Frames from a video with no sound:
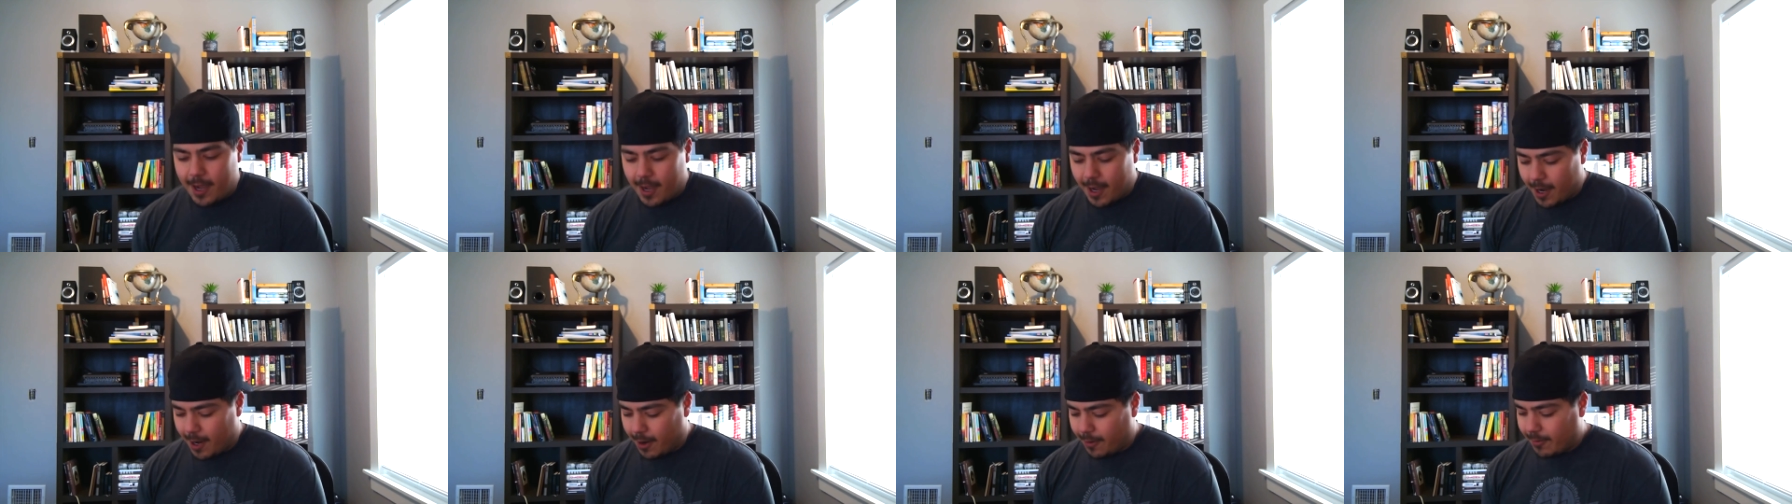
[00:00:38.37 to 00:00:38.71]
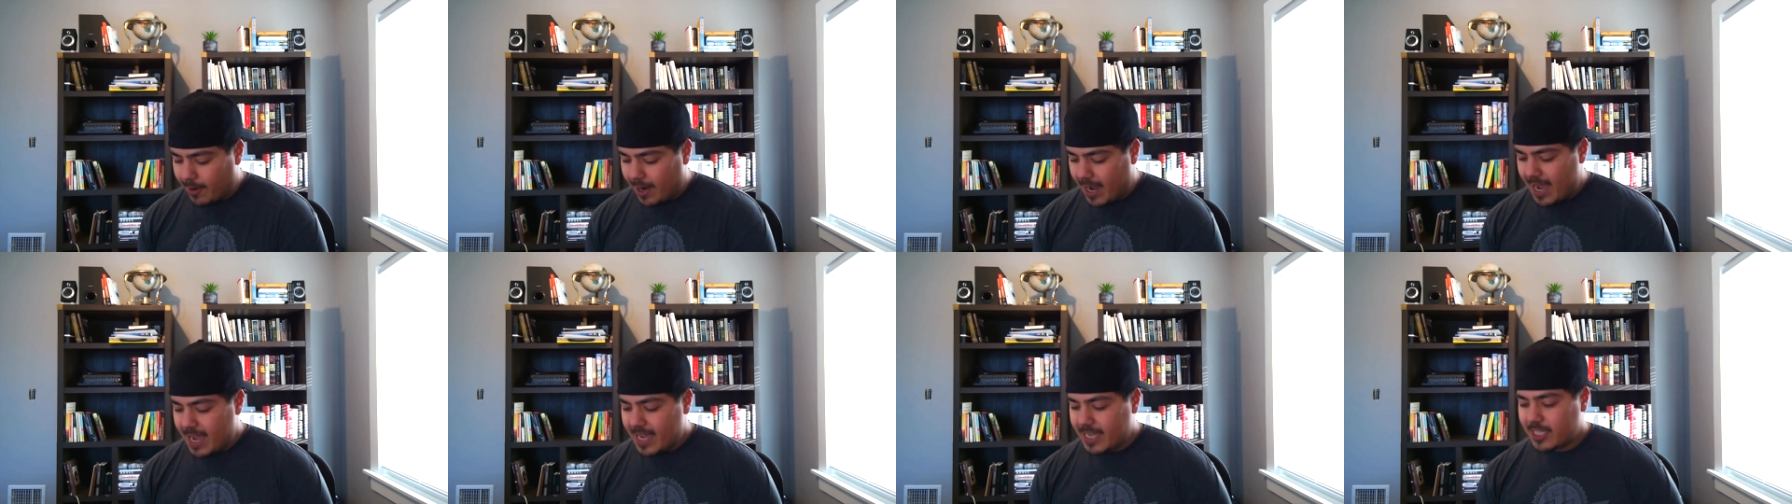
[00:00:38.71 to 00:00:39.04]

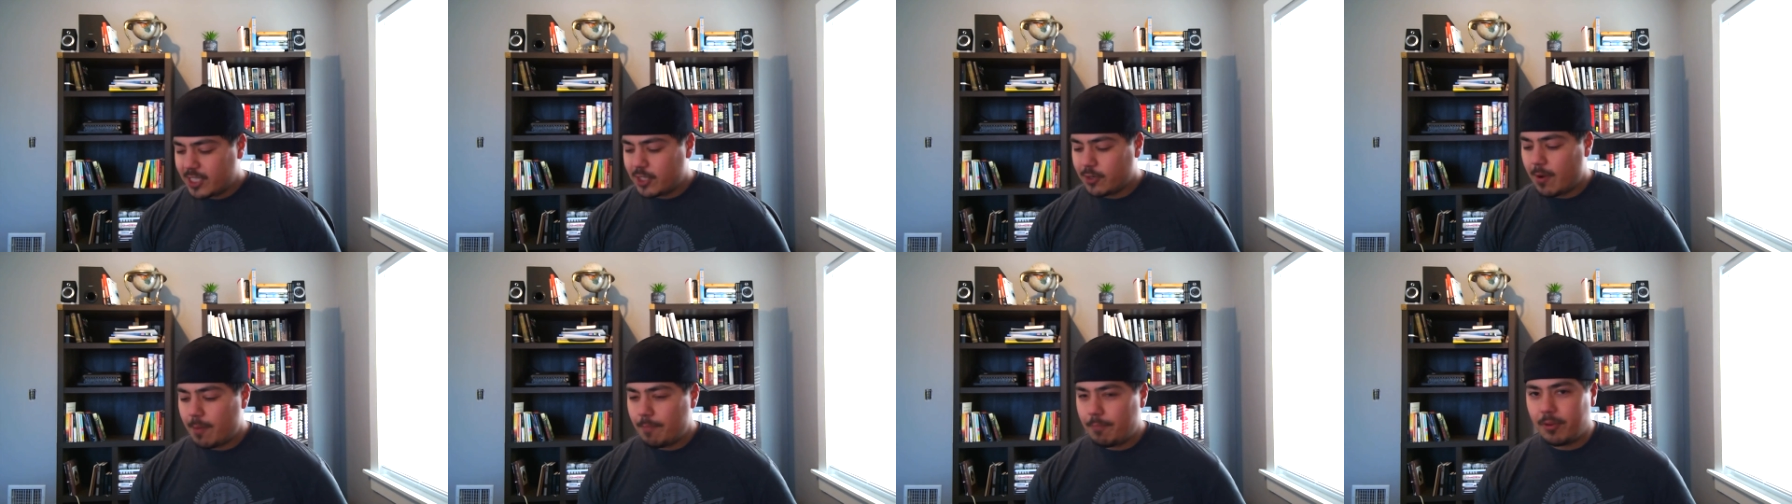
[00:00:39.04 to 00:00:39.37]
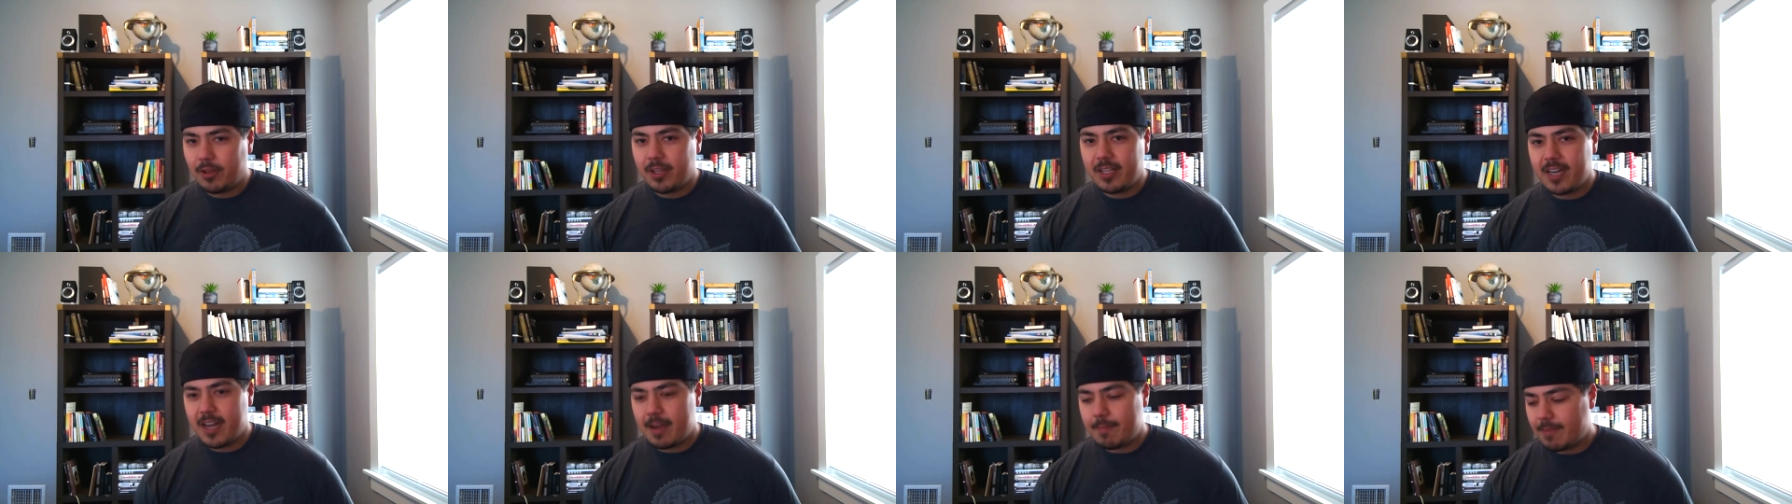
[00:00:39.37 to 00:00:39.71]
Alright, so I'm
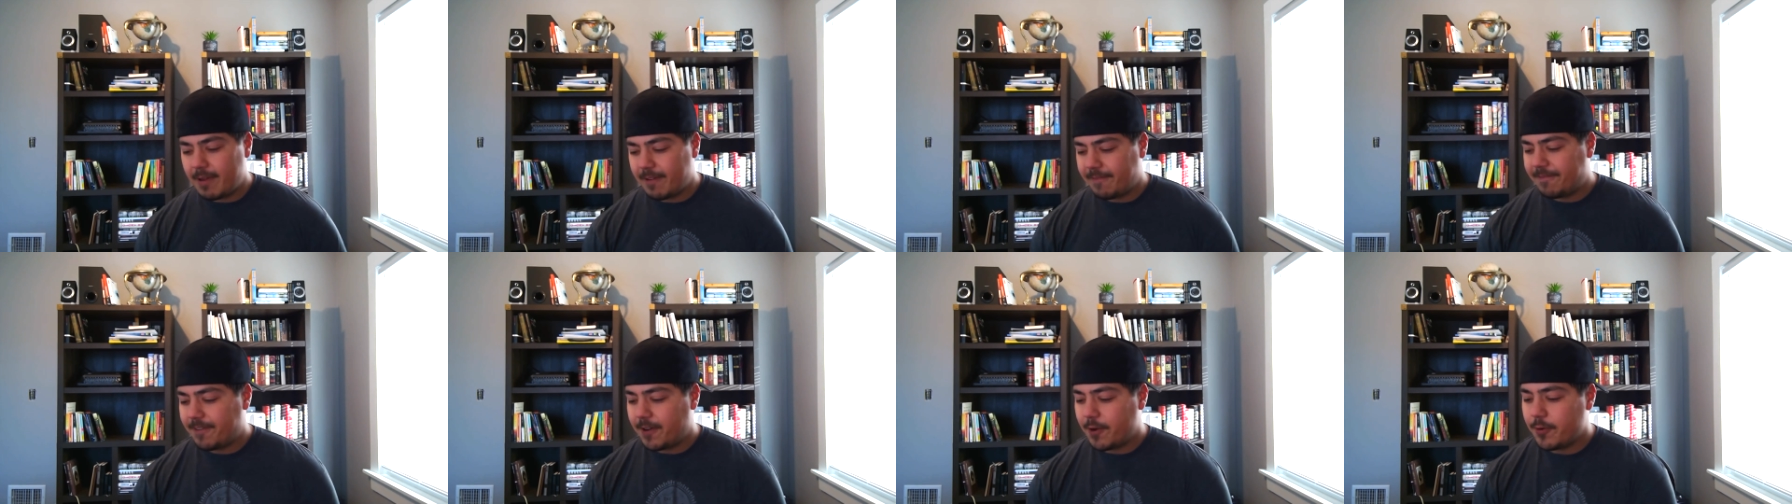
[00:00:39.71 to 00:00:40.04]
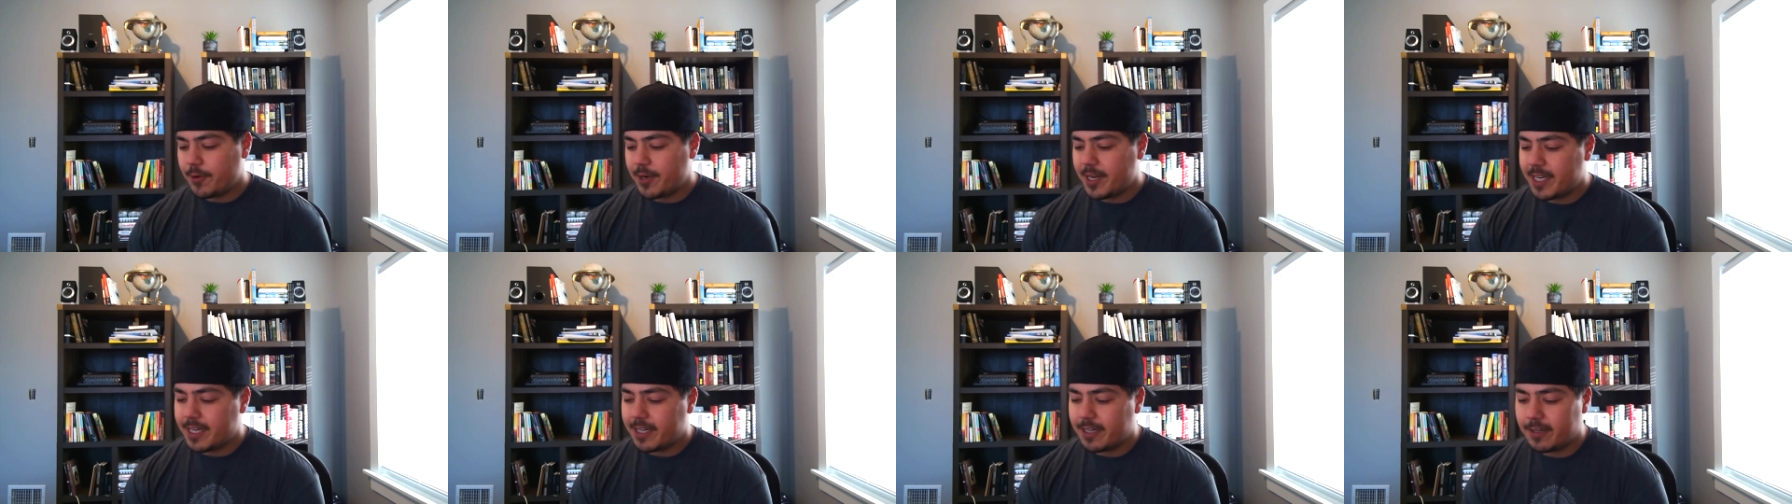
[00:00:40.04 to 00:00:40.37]
pulling up my
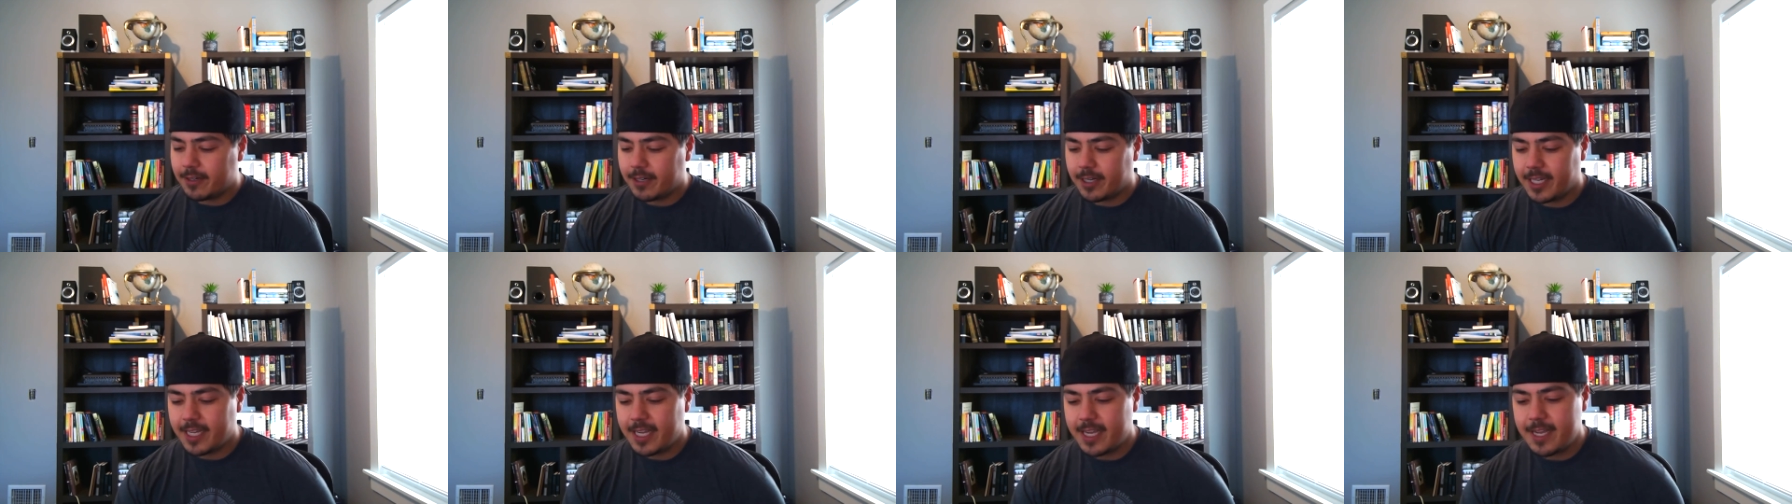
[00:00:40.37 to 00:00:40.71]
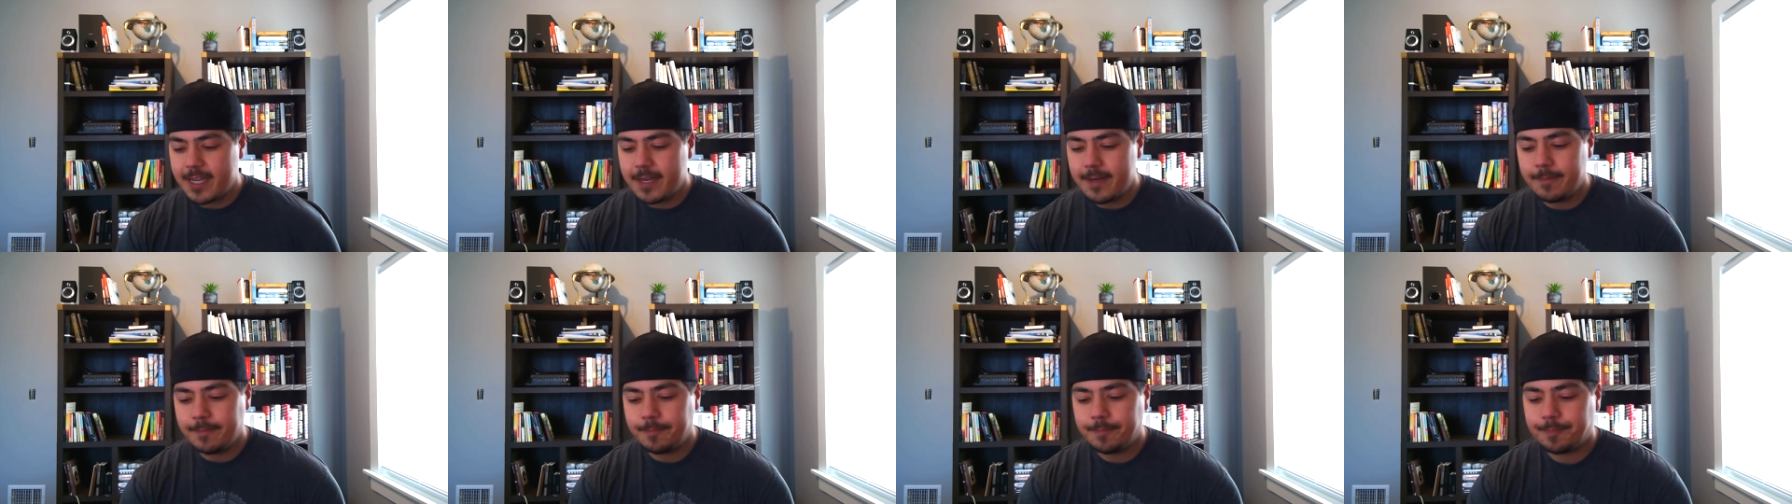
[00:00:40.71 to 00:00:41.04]
phone here
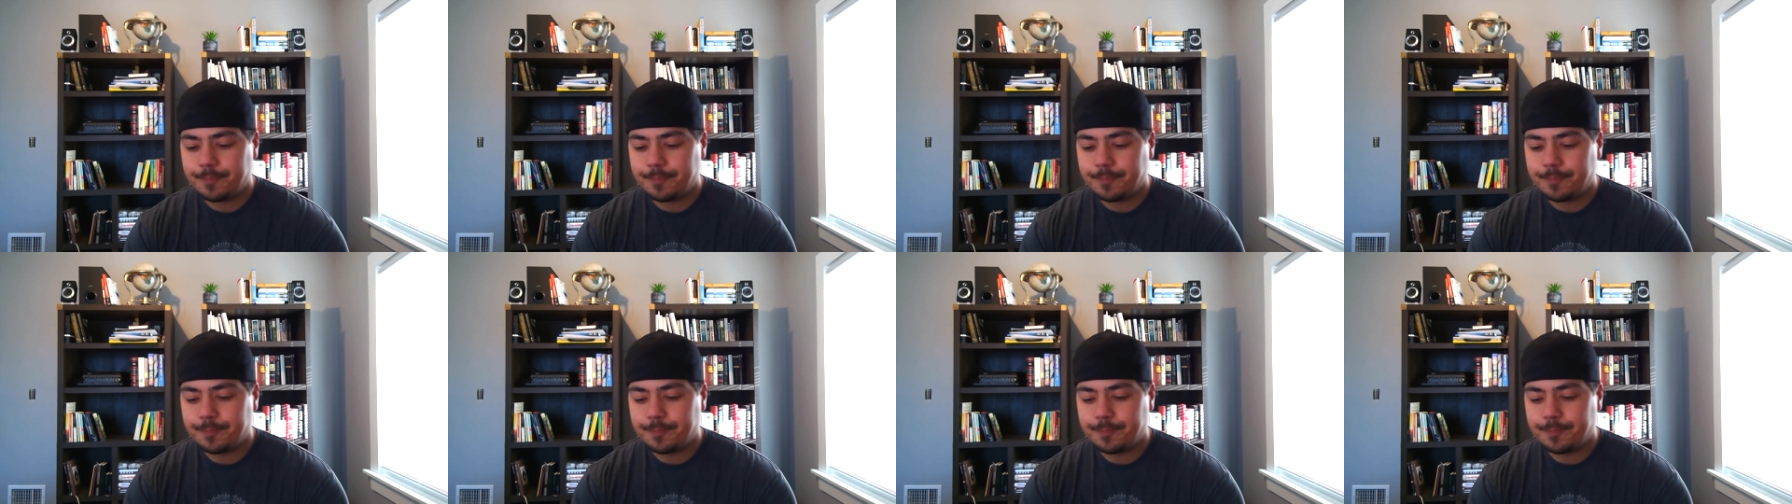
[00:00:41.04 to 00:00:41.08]
again,